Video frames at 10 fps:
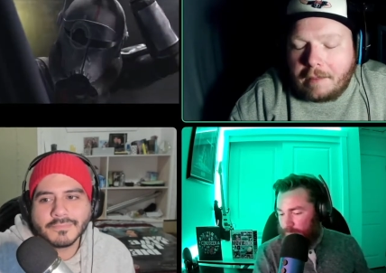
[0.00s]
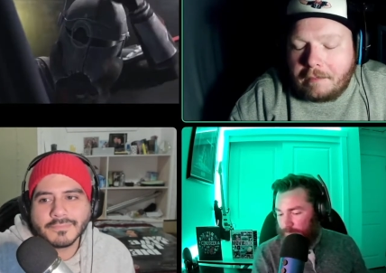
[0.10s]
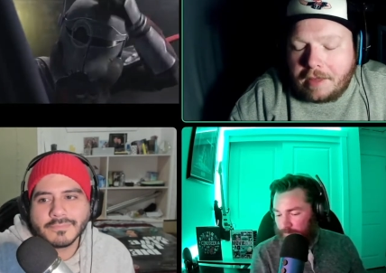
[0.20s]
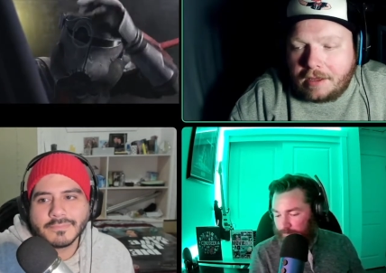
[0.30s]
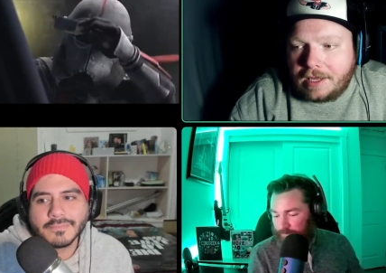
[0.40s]
Speaker 1: a
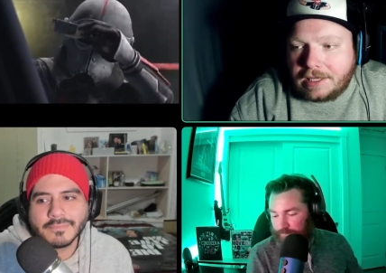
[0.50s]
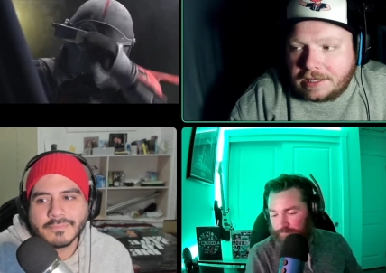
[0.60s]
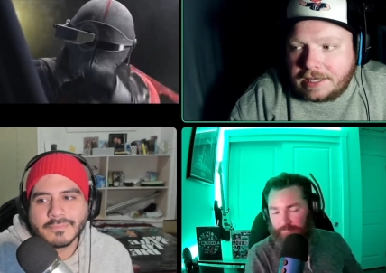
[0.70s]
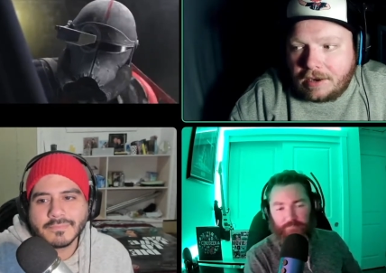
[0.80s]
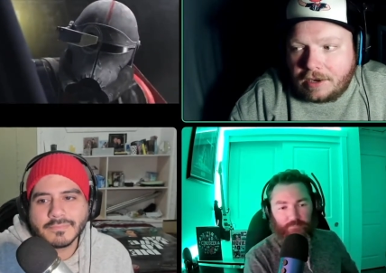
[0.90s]
million
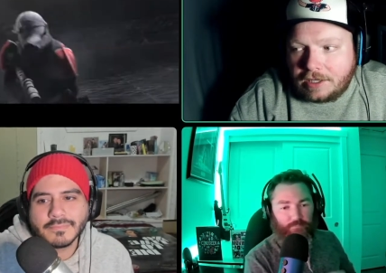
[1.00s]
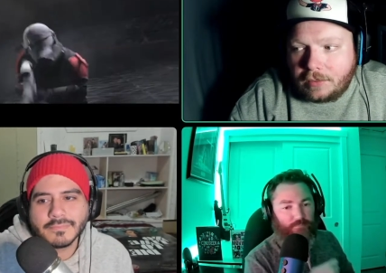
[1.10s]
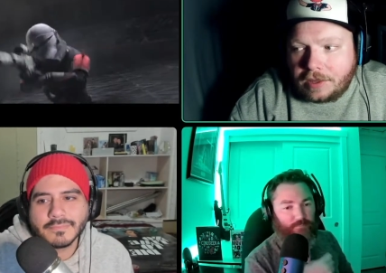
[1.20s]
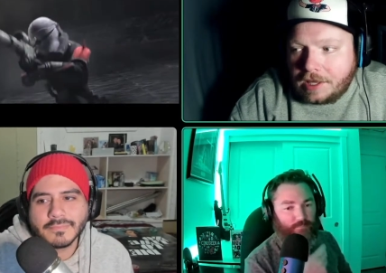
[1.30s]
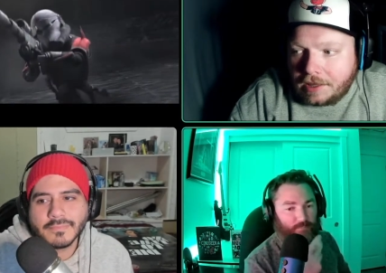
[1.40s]
series
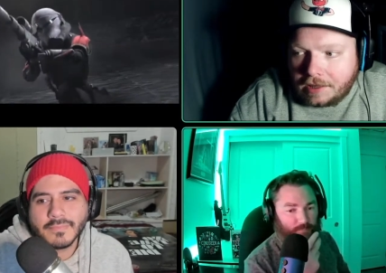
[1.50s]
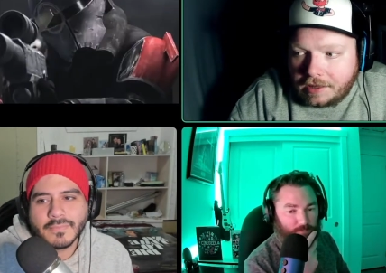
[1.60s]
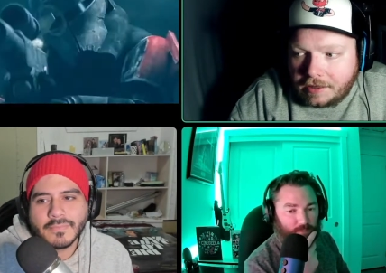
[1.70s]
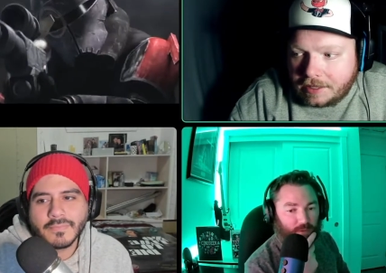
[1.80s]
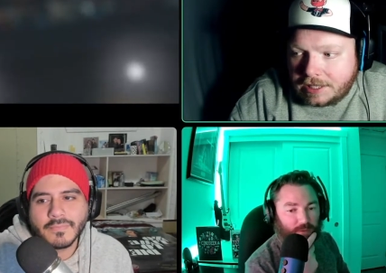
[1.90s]

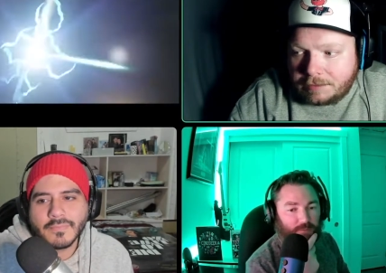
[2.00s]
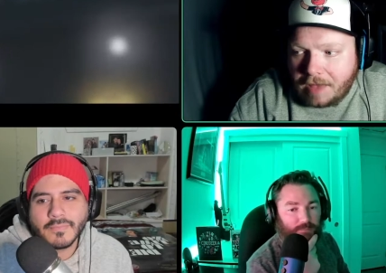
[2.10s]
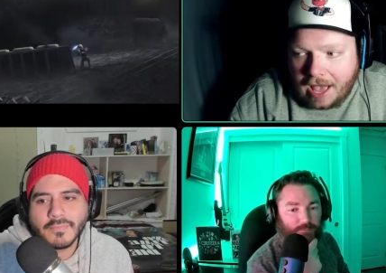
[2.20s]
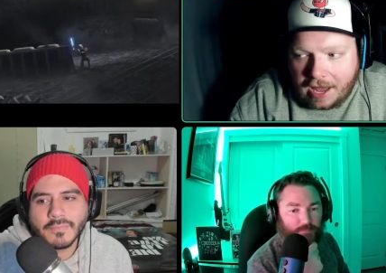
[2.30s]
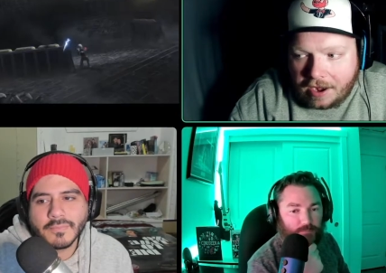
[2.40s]
within the
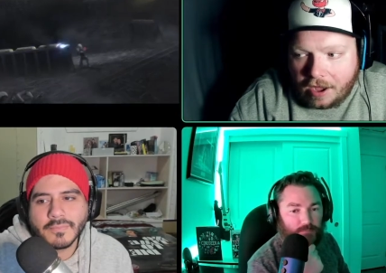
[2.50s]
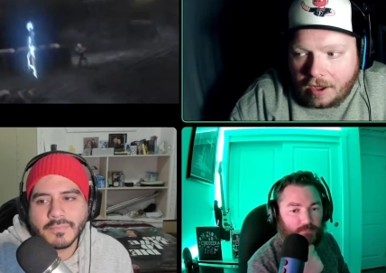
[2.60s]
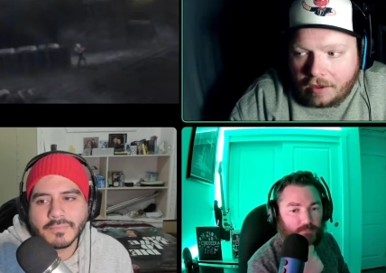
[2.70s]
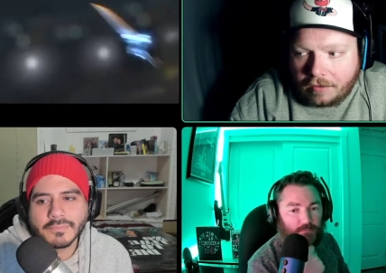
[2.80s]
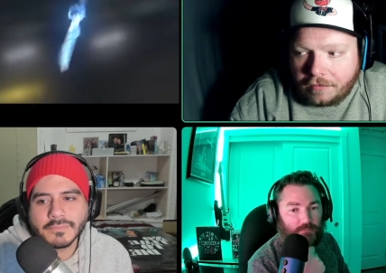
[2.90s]
span
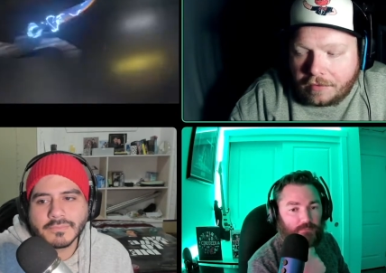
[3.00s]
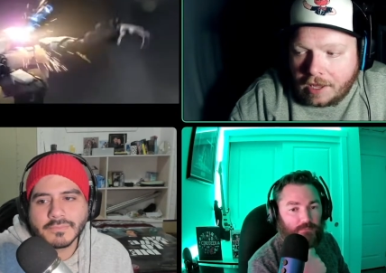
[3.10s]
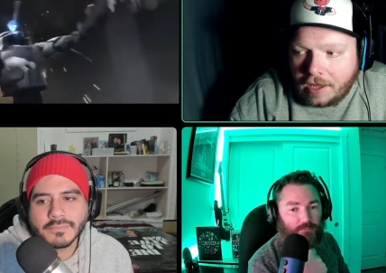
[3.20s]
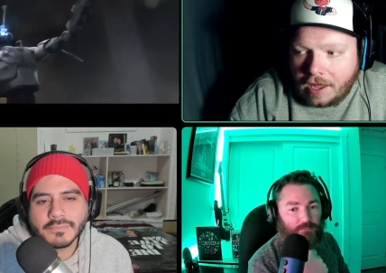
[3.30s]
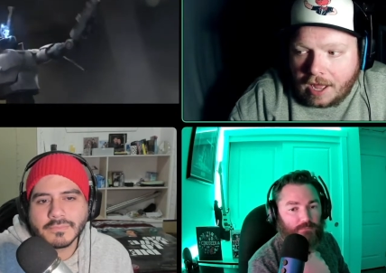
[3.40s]
of
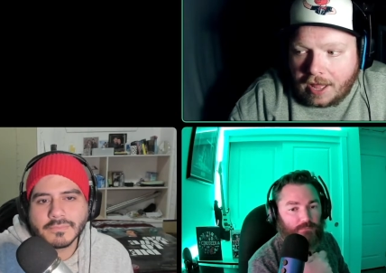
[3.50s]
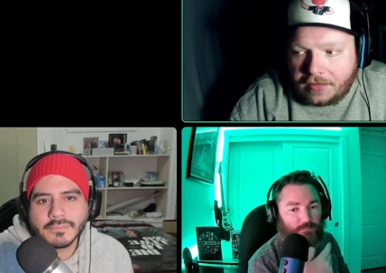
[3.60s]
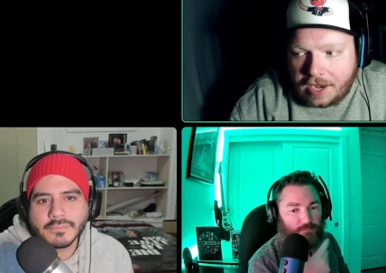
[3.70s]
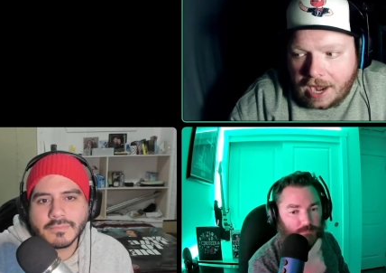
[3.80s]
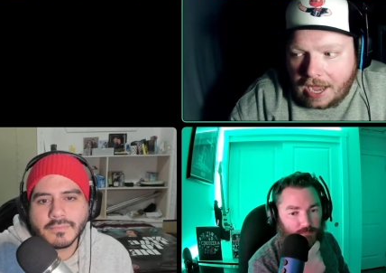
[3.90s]
uh,
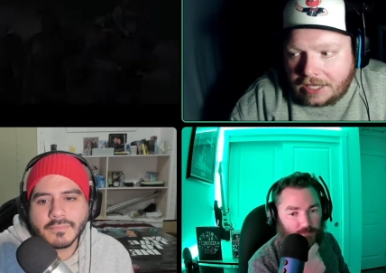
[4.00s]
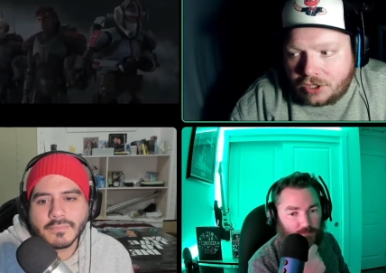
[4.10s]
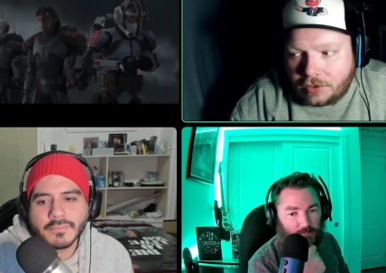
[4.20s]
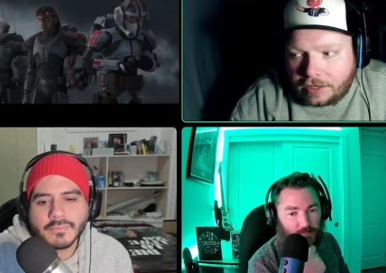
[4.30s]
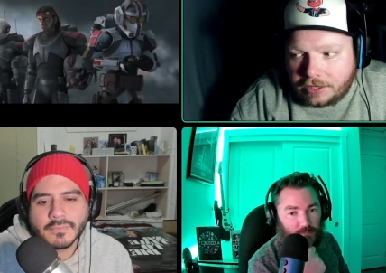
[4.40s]
the nine
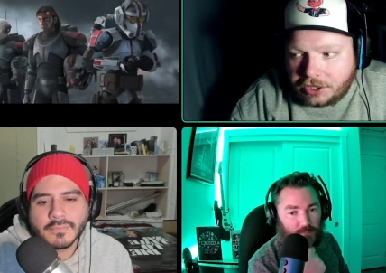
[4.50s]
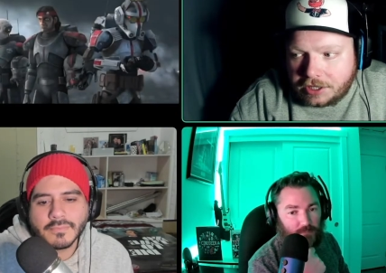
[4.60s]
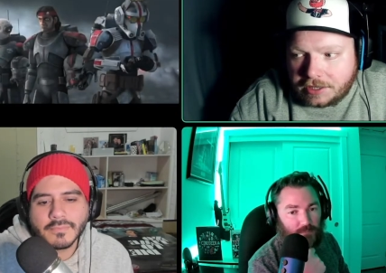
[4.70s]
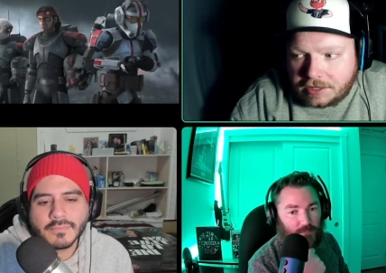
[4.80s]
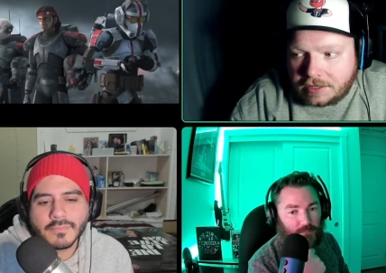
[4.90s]

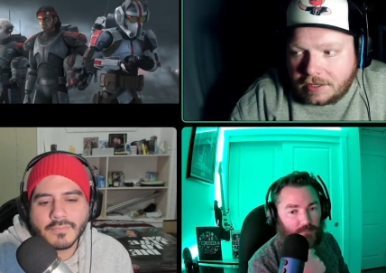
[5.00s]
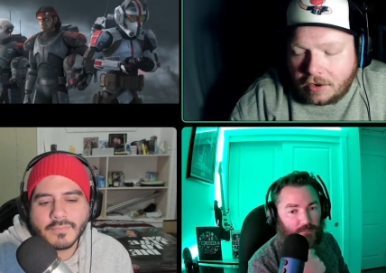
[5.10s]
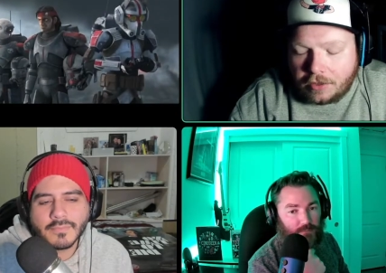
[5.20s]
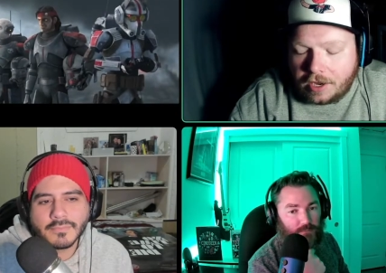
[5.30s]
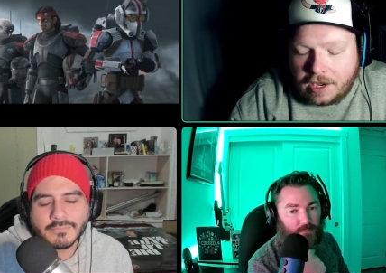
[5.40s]
trilogies
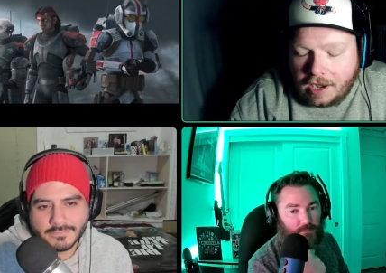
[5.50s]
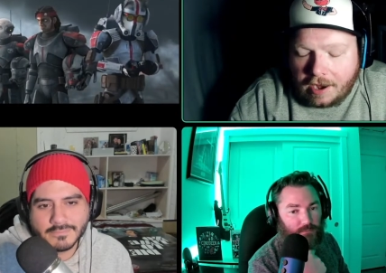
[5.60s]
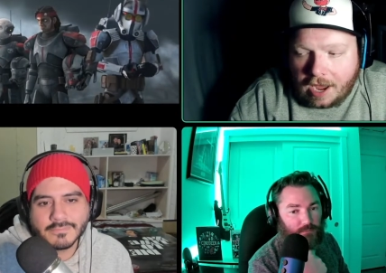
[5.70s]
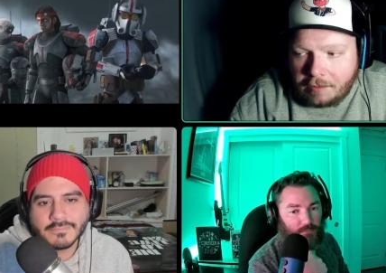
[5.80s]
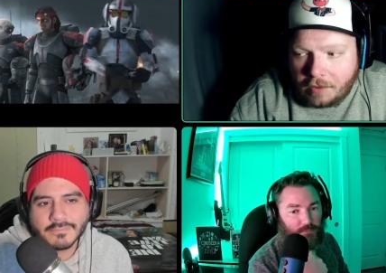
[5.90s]
or the
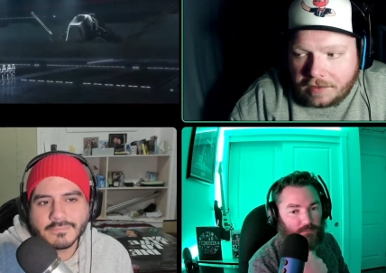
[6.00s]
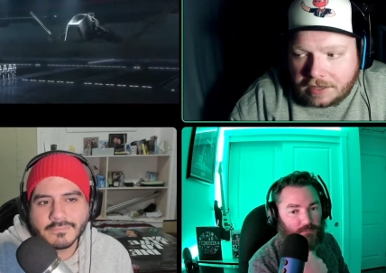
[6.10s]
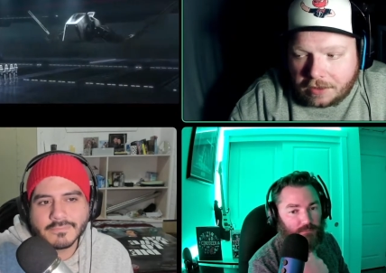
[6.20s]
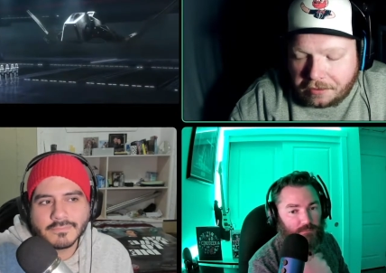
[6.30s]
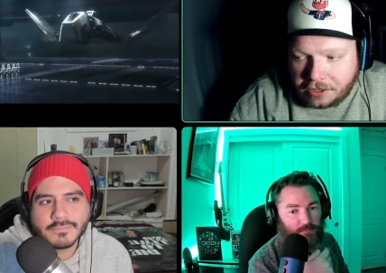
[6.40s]
nine
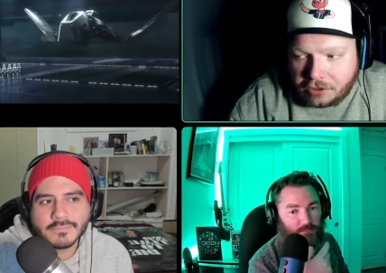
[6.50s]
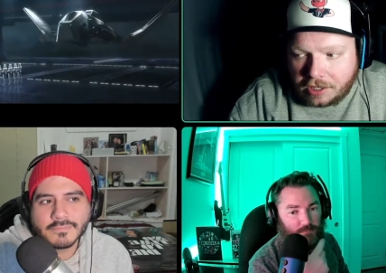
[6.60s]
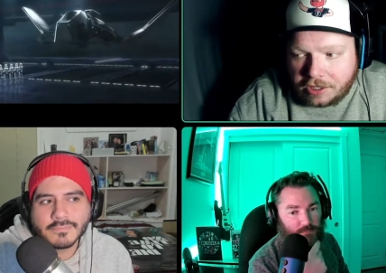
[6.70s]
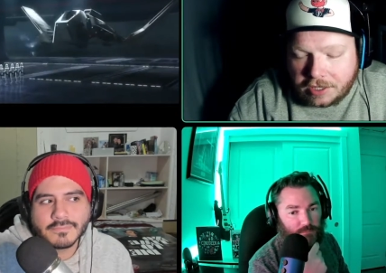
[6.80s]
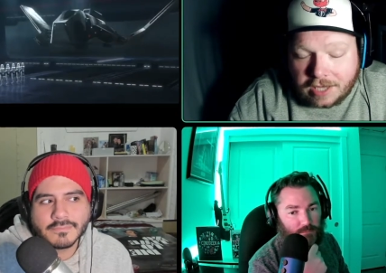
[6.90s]
movies, the three
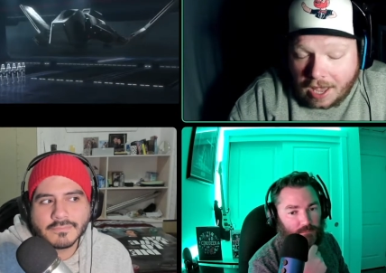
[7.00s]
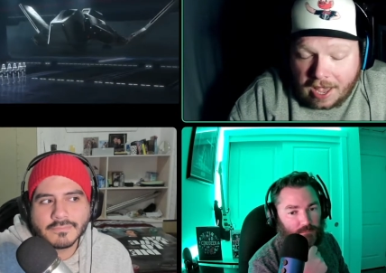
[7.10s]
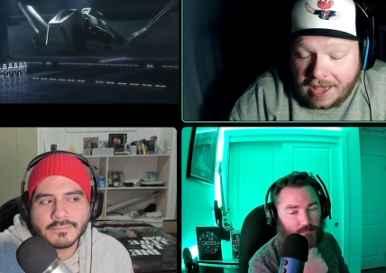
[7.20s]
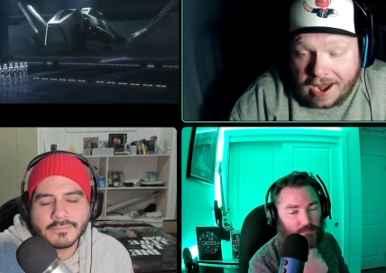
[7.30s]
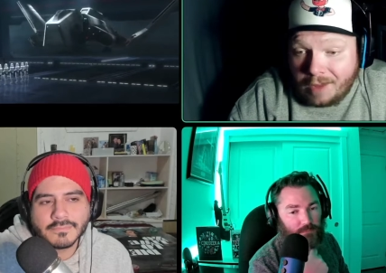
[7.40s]
trilogies,
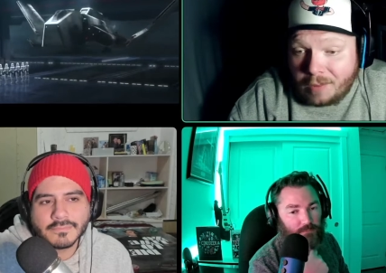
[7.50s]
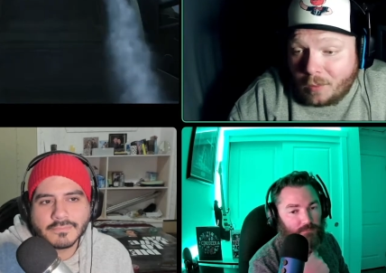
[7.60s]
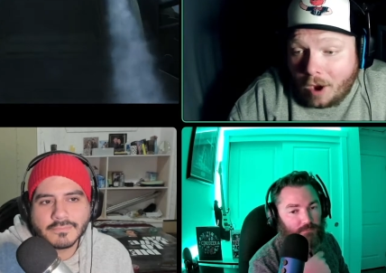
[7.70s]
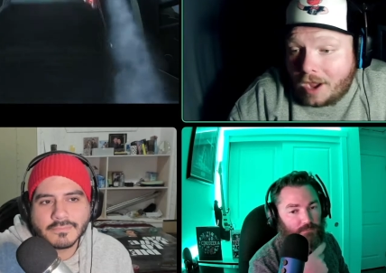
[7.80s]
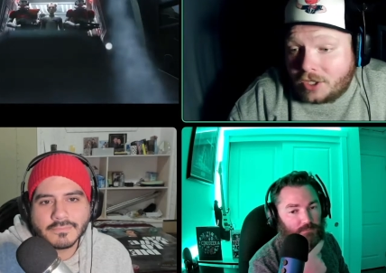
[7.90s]
and I would
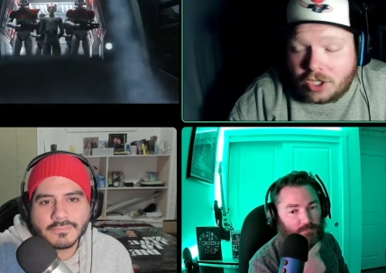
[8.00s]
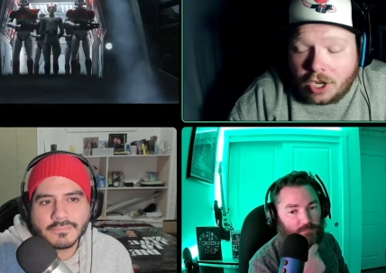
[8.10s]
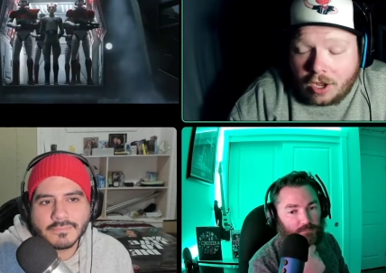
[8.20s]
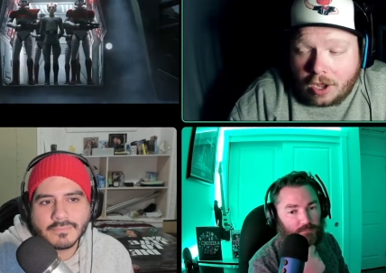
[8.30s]
watch